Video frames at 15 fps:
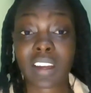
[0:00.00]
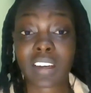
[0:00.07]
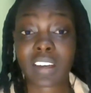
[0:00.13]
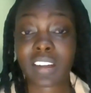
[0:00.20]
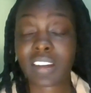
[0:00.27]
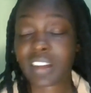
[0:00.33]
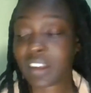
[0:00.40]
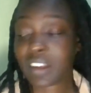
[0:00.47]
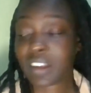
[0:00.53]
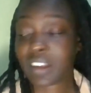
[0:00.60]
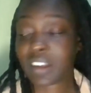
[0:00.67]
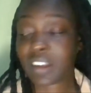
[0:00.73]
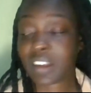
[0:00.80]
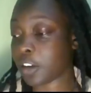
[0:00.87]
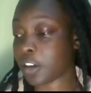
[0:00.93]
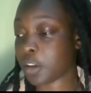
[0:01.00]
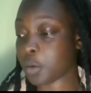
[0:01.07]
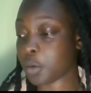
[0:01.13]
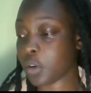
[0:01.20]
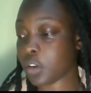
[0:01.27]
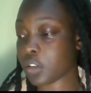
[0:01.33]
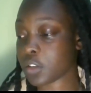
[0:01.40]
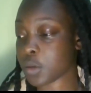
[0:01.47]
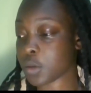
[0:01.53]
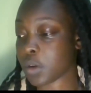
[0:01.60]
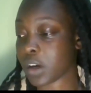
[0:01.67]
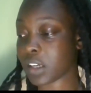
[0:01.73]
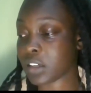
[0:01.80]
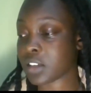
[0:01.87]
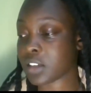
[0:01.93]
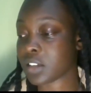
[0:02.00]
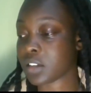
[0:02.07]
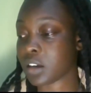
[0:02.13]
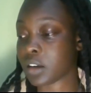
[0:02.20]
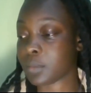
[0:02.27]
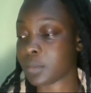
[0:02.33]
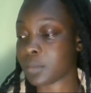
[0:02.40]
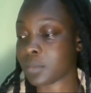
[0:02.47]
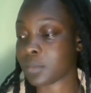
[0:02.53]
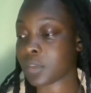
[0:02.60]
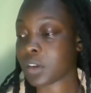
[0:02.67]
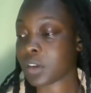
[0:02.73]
really love how you also add um,